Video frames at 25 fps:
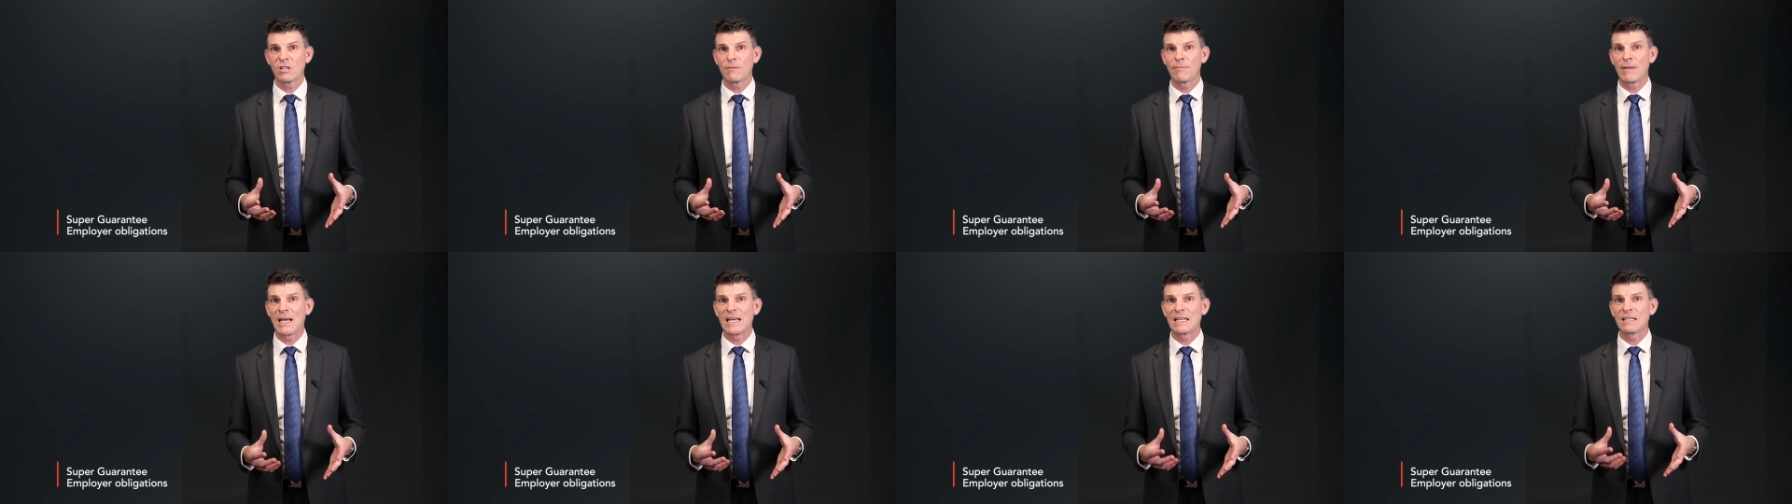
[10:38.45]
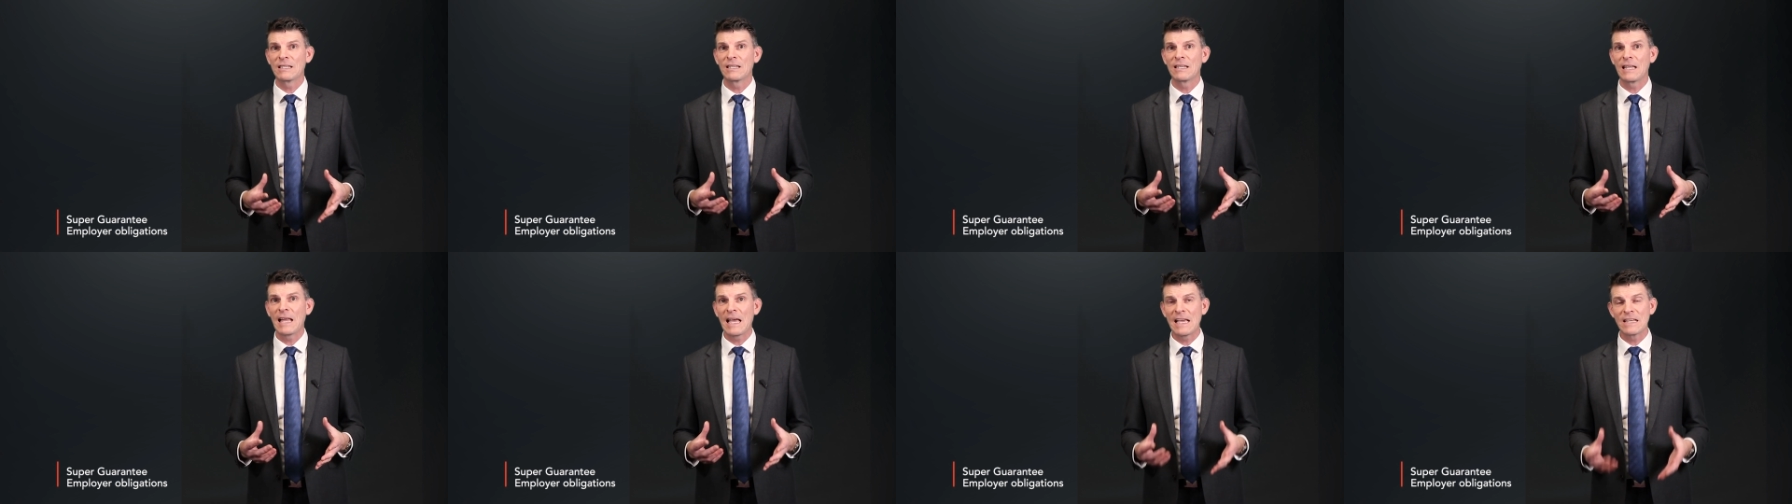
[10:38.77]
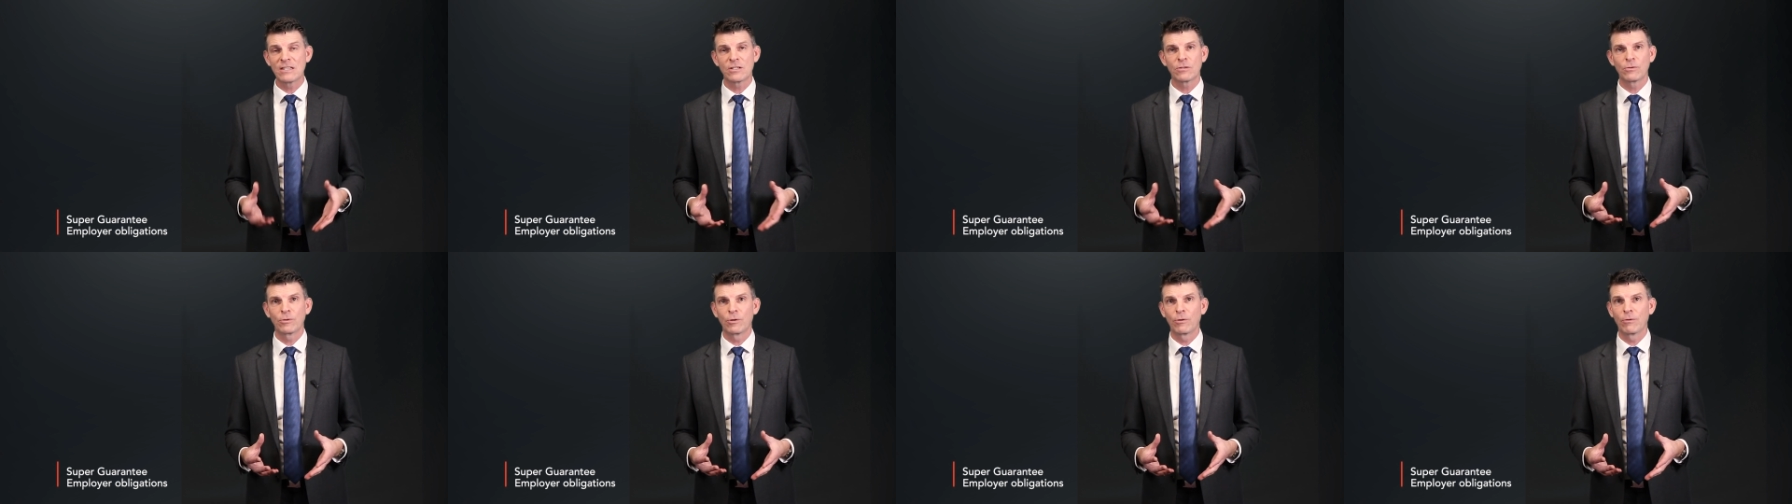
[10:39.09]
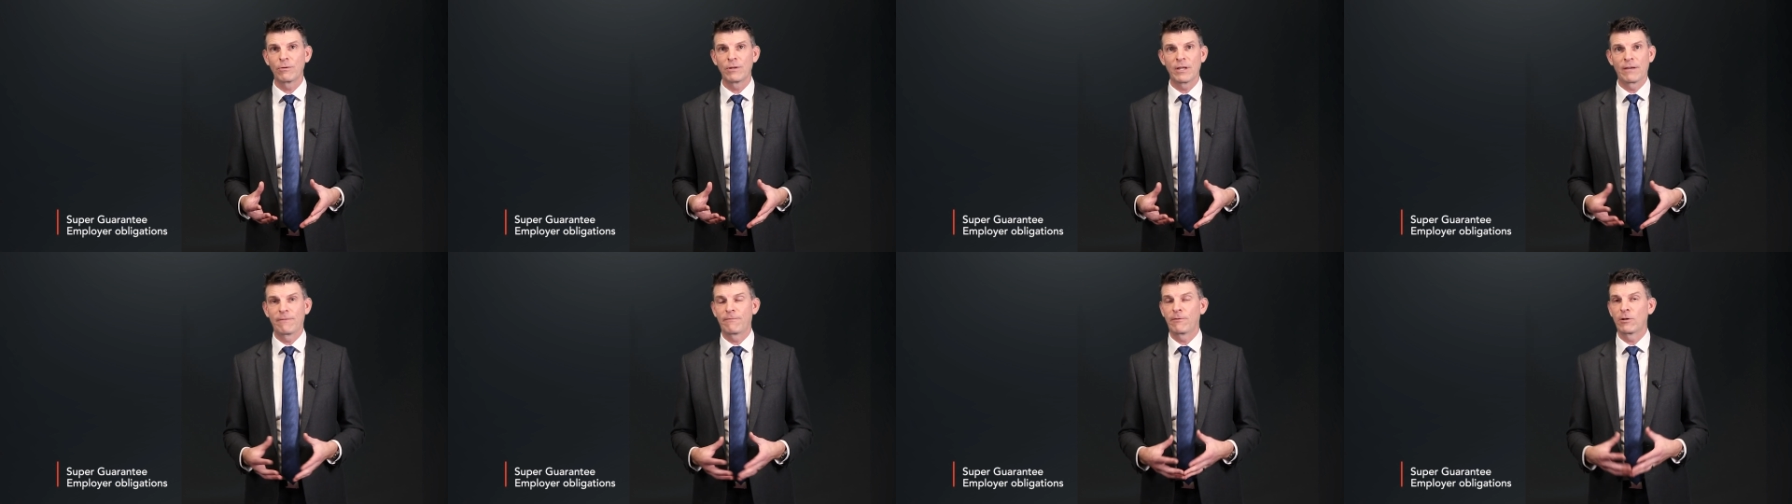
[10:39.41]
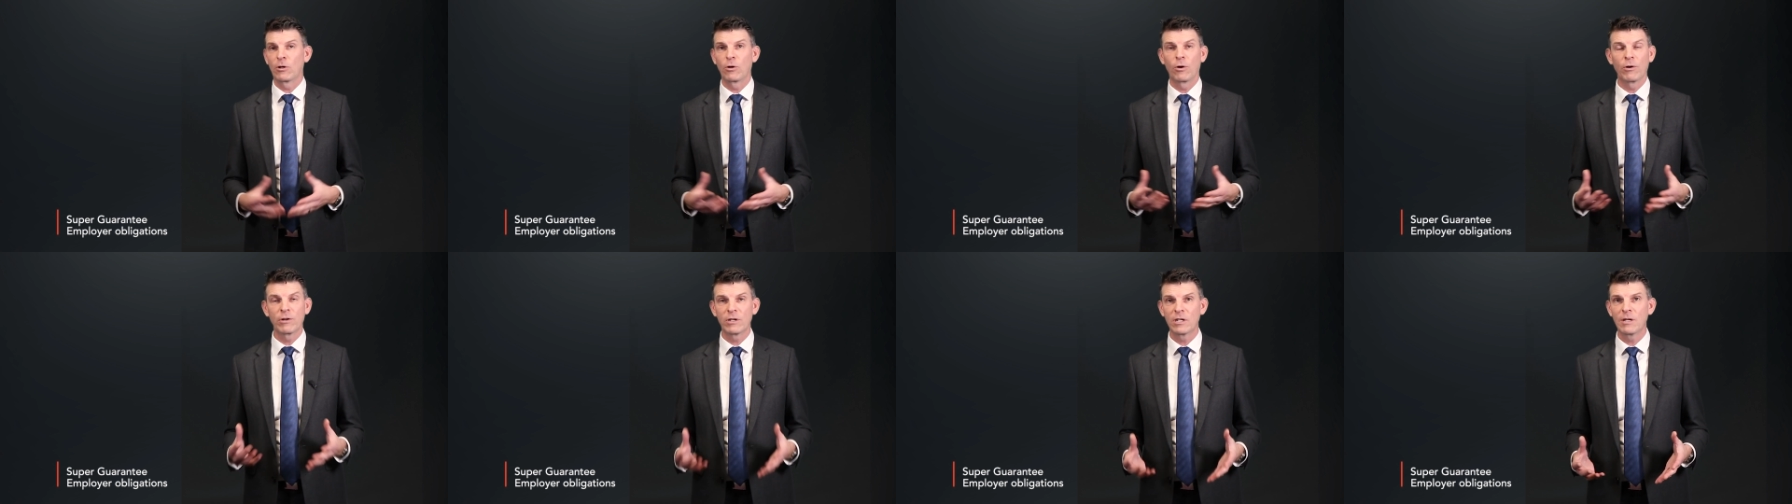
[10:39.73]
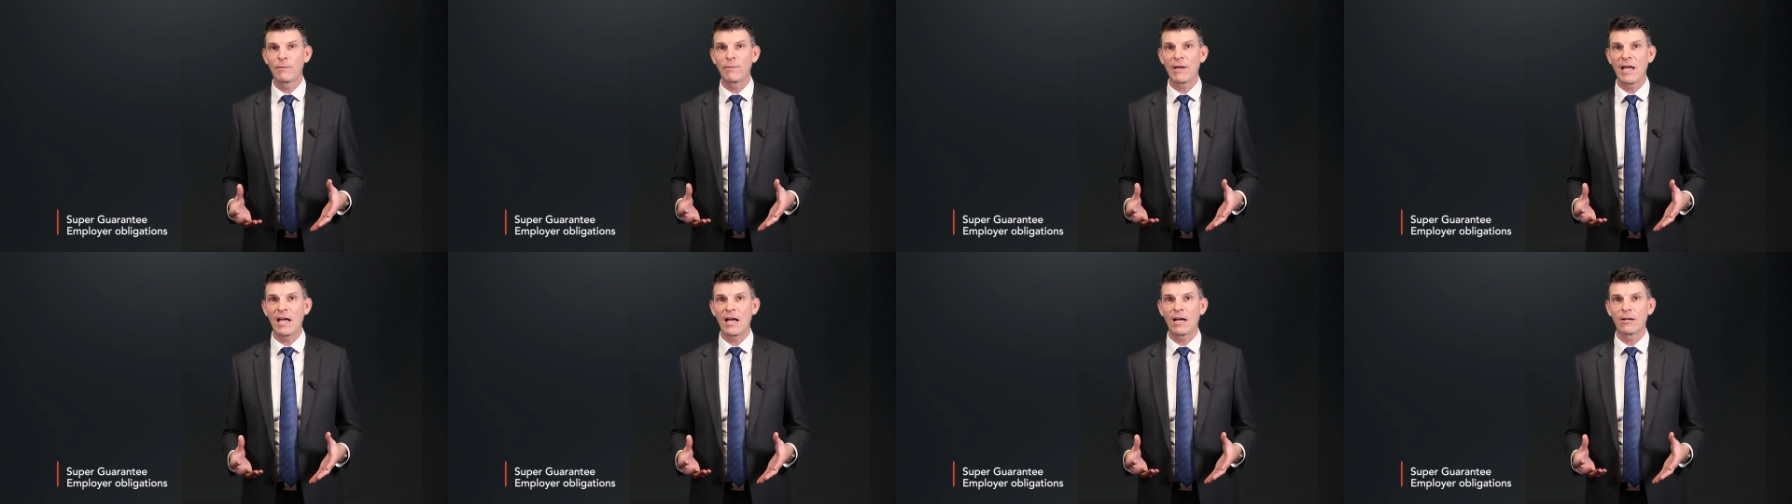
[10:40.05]
are made late or they're forgotten
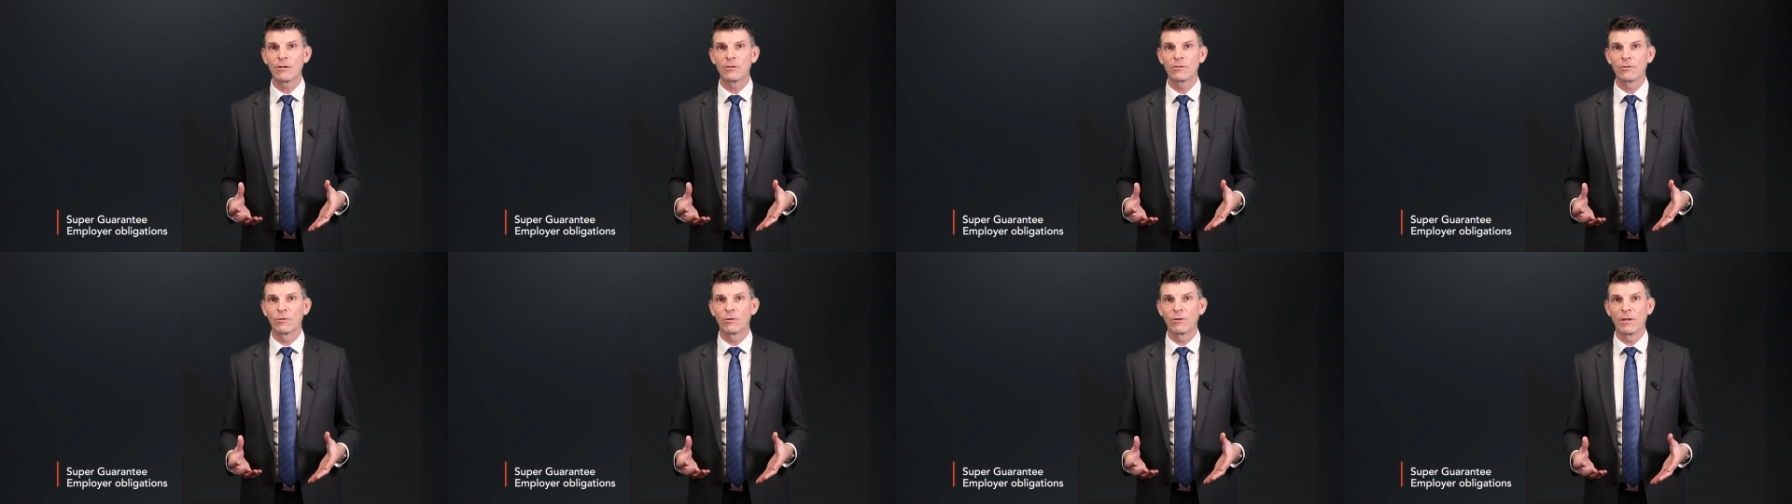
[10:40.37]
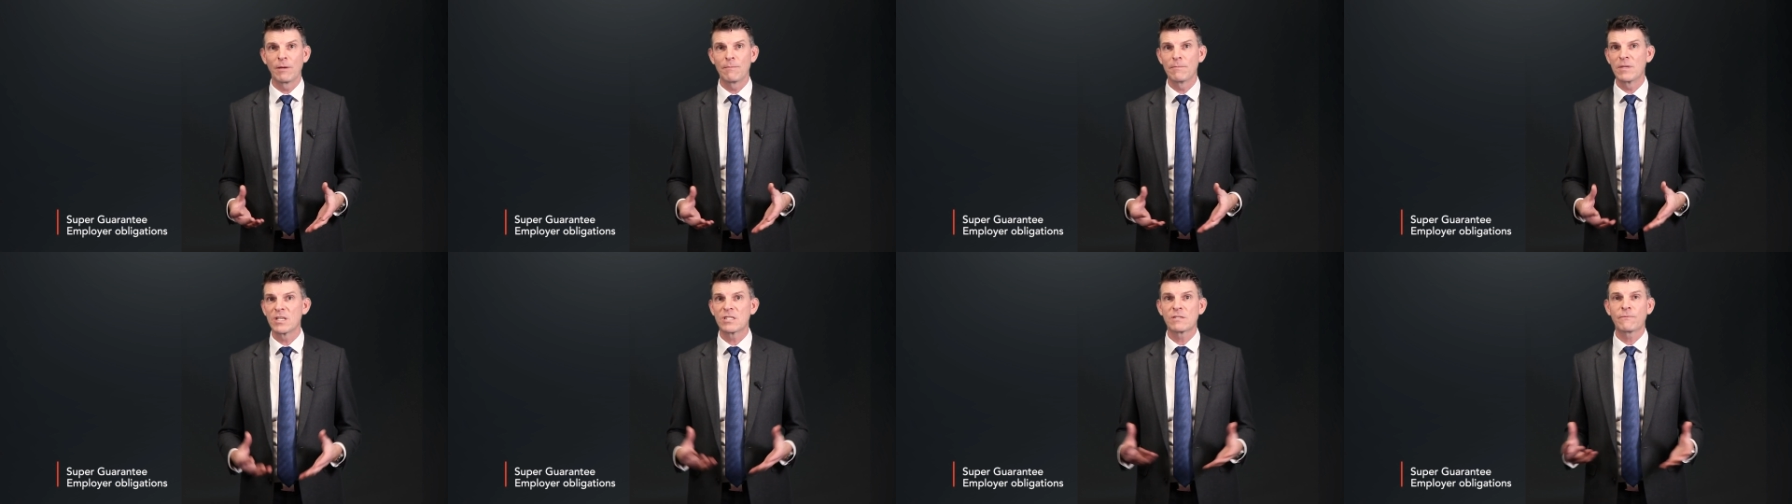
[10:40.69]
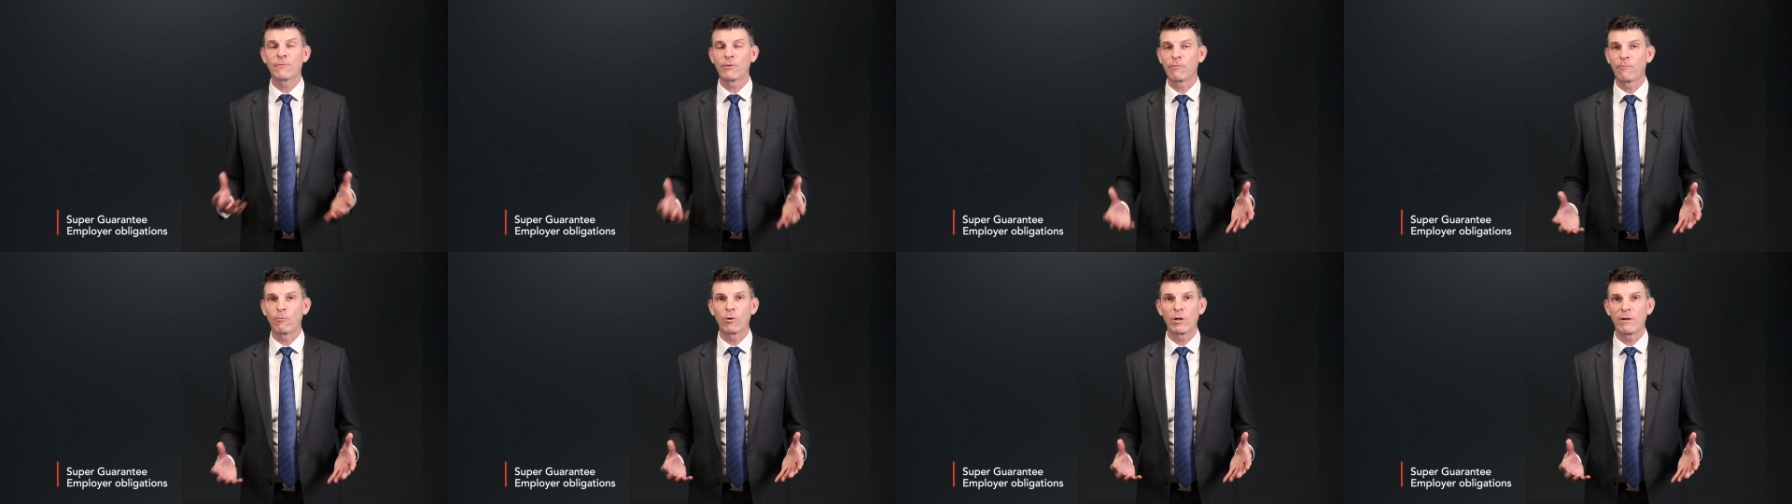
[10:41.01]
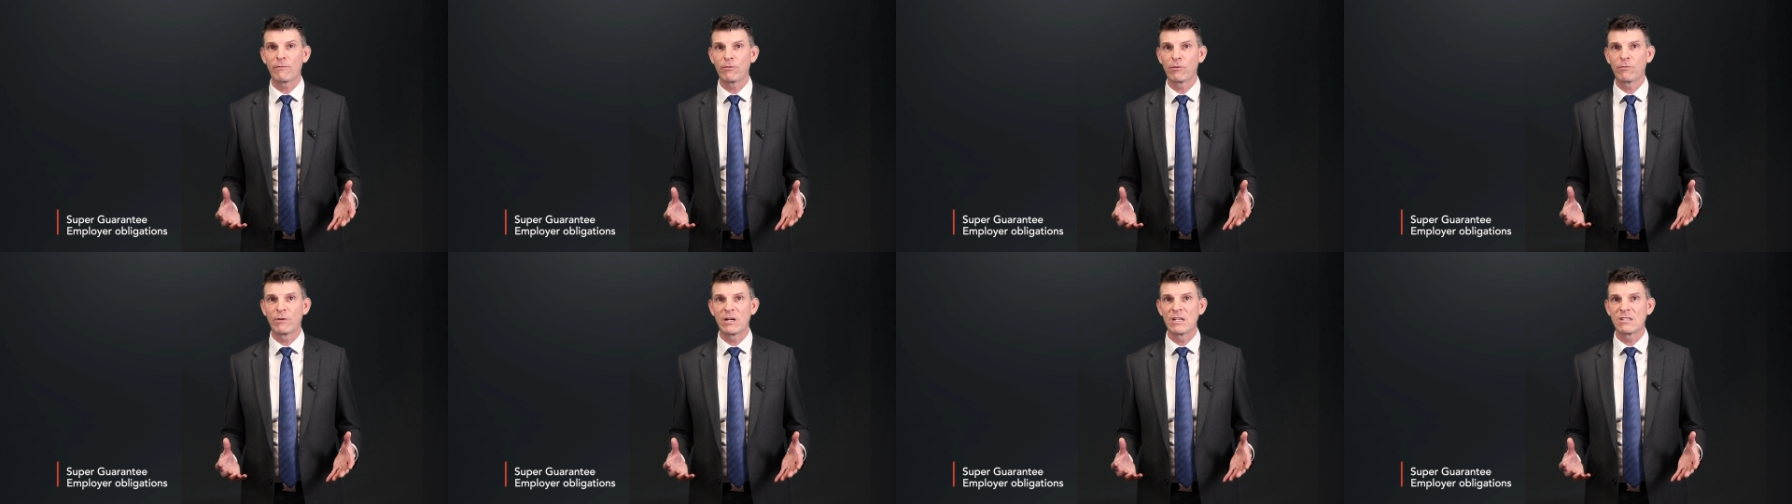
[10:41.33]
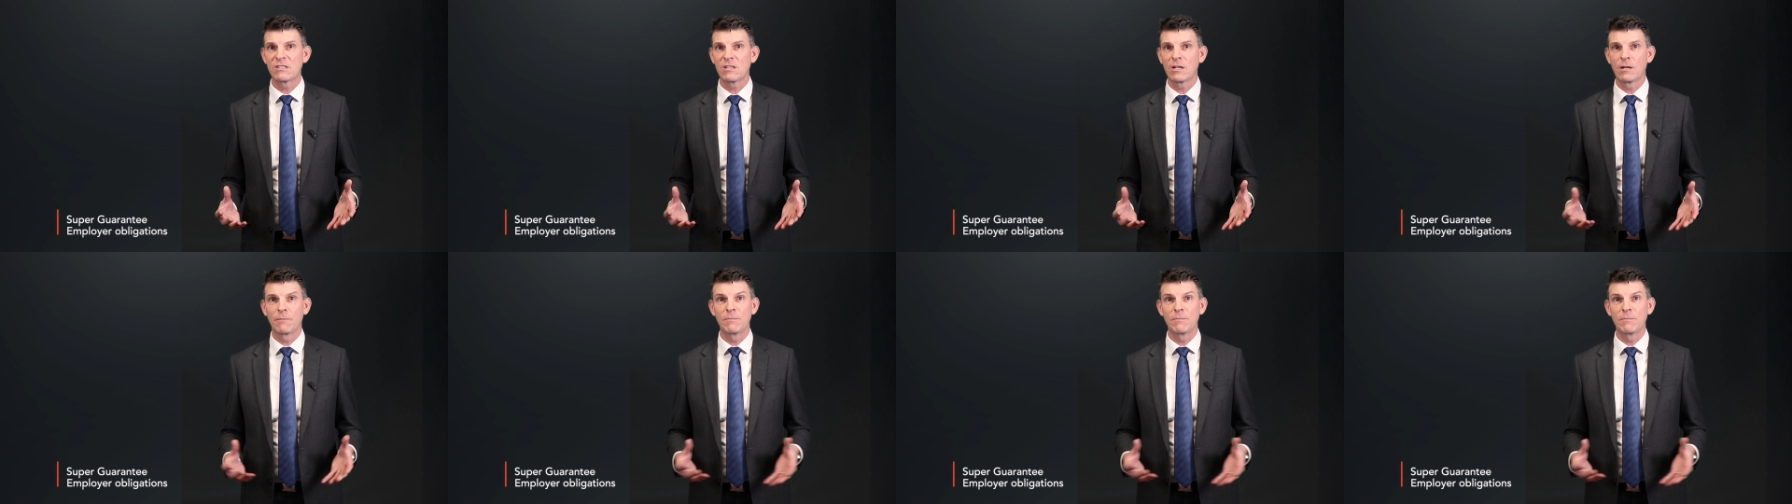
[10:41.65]
about or they're missed for whatever reason,